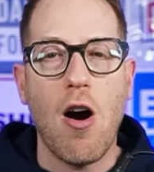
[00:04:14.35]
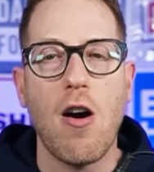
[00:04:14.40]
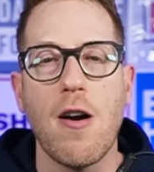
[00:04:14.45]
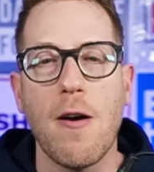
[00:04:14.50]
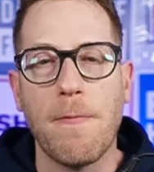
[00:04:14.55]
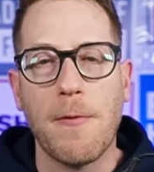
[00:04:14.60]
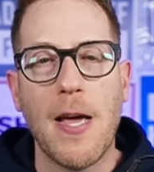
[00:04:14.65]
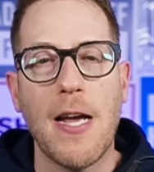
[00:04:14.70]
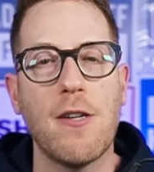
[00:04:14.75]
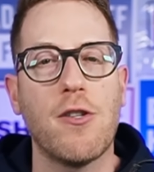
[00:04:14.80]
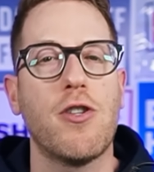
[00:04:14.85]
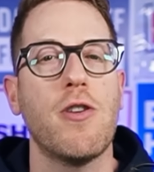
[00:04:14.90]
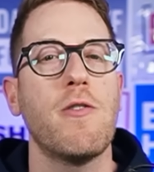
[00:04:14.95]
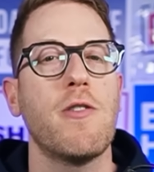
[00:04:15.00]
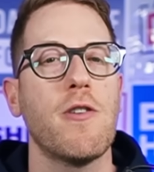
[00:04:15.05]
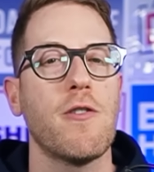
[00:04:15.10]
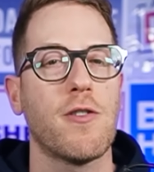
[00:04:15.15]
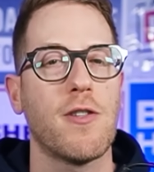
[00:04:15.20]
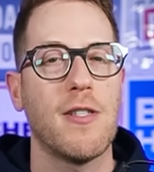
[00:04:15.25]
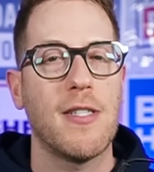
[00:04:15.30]
RFK
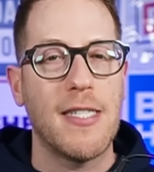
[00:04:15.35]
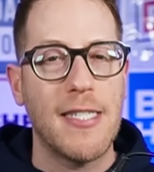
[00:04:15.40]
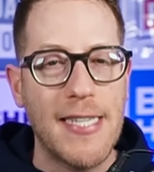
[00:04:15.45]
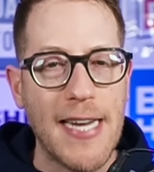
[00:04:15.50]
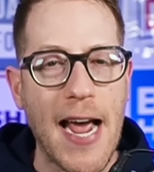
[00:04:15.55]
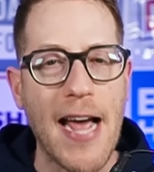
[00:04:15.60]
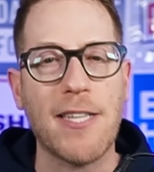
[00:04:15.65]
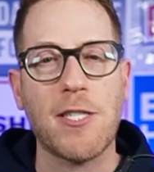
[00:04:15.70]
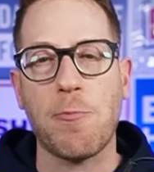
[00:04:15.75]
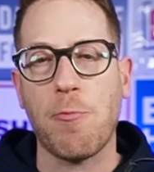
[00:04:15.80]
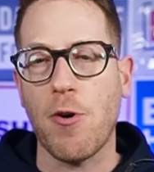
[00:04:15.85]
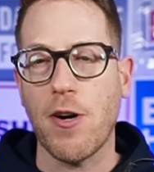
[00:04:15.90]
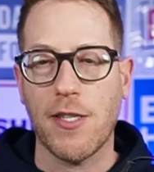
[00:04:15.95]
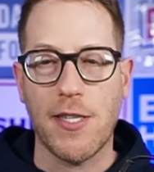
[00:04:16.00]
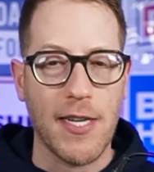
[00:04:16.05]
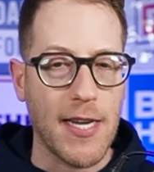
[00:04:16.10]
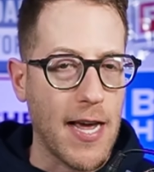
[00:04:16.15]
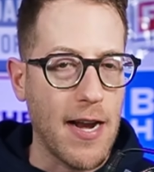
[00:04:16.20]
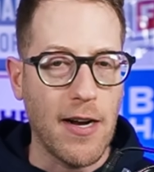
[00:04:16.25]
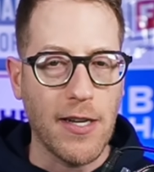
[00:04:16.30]
Jr. is
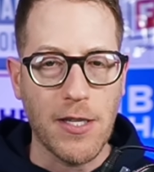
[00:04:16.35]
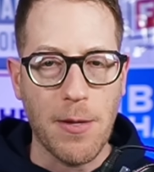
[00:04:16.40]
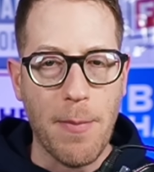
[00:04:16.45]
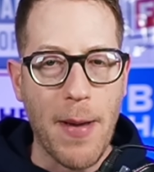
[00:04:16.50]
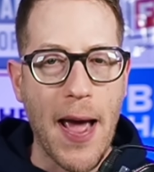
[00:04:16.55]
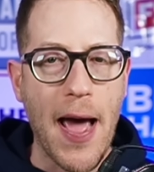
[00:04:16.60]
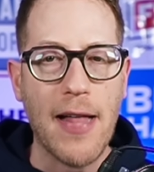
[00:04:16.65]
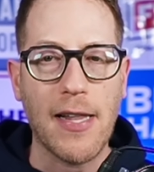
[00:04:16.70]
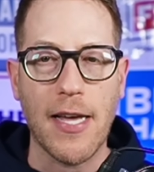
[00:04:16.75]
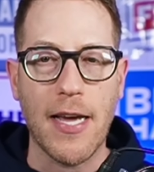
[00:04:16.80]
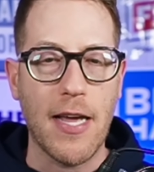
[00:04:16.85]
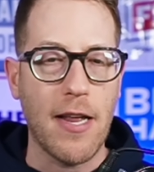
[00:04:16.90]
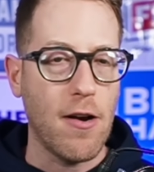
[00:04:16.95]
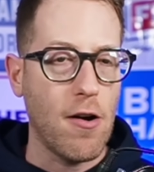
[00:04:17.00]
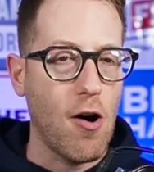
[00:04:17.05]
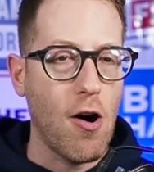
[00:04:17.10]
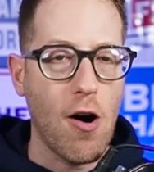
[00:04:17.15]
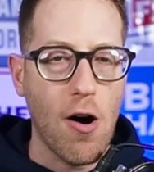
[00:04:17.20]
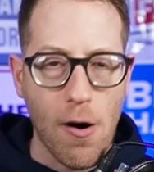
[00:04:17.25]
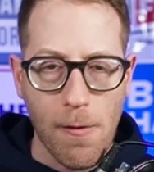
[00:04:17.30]
desperate to get on the ballot
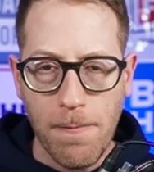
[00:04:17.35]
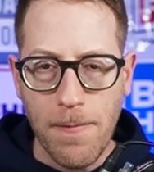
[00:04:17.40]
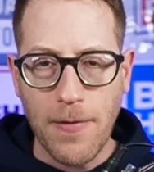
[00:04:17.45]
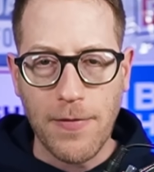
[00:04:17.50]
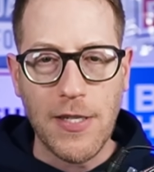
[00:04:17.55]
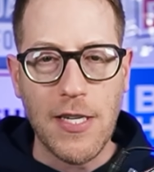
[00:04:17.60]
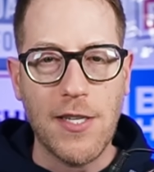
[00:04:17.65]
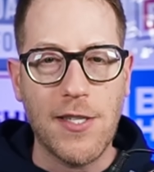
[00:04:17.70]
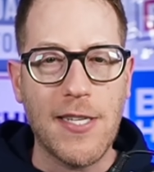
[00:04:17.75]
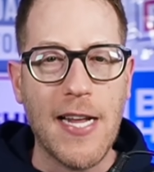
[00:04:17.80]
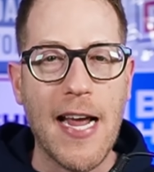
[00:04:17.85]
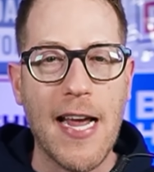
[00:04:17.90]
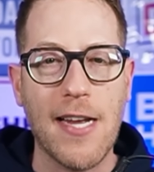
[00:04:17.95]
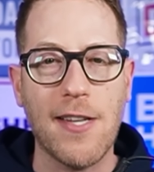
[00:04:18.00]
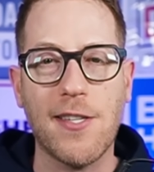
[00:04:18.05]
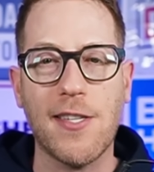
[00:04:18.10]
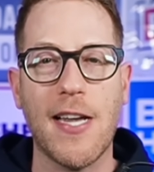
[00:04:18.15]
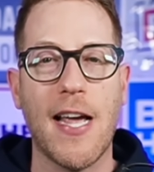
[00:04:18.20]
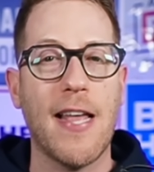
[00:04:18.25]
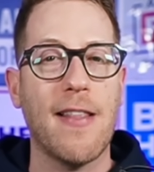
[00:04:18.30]
in all 50
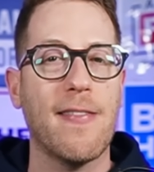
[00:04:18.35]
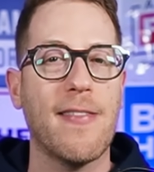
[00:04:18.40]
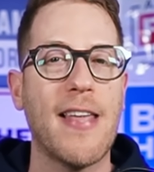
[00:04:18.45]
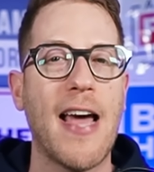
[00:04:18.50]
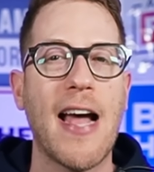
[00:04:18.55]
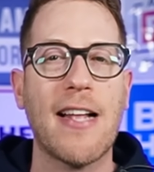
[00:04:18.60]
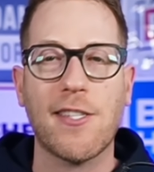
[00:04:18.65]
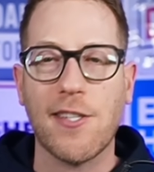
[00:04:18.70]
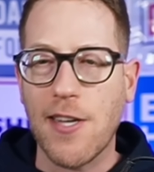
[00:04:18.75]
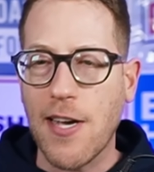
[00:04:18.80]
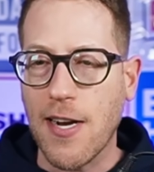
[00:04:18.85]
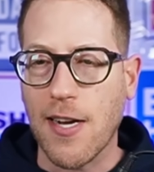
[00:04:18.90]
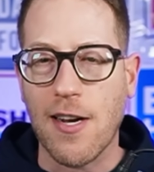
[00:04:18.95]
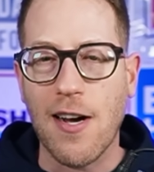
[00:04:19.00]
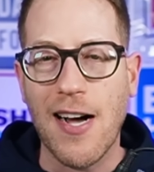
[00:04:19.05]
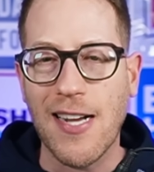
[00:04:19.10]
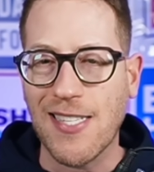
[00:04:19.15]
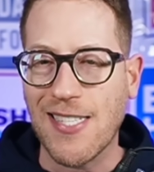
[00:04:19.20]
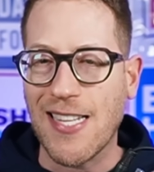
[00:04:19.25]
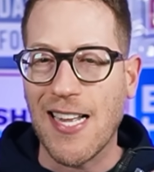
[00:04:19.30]
states, and that's going to
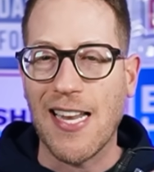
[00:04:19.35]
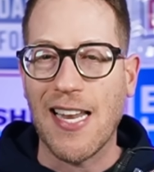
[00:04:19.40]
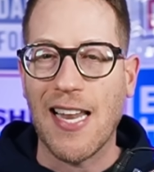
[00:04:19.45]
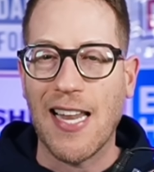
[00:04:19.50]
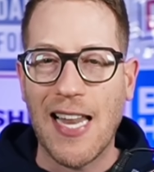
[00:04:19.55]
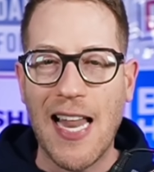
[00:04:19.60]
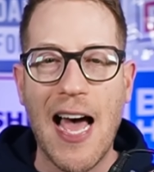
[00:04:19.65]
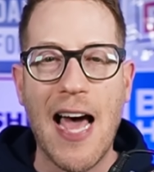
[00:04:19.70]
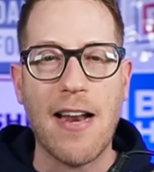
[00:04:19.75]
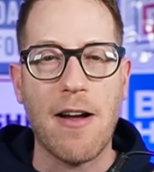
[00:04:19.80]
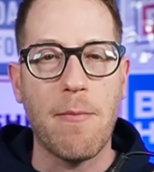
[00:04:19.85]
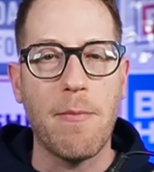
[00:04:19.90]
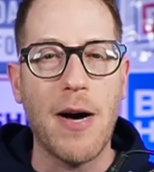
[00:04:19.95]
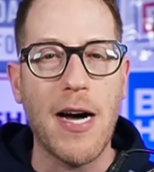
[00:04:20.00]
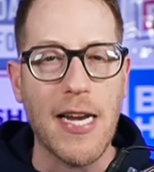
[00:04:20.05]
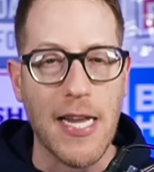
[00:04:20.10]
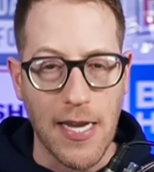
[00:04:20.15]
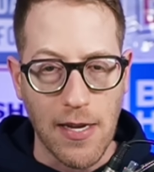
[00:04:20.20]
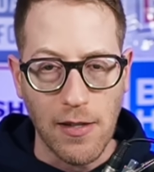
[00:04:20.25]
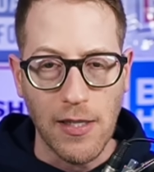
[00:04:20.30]
cost a lot of
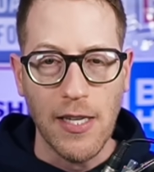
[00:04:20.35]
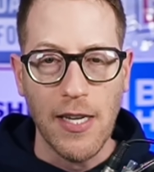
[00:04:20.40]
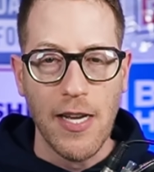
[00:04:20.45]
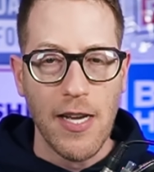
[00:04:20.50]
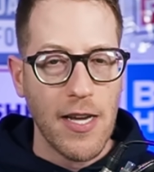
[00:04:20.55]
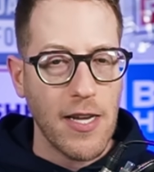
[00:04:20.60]
money.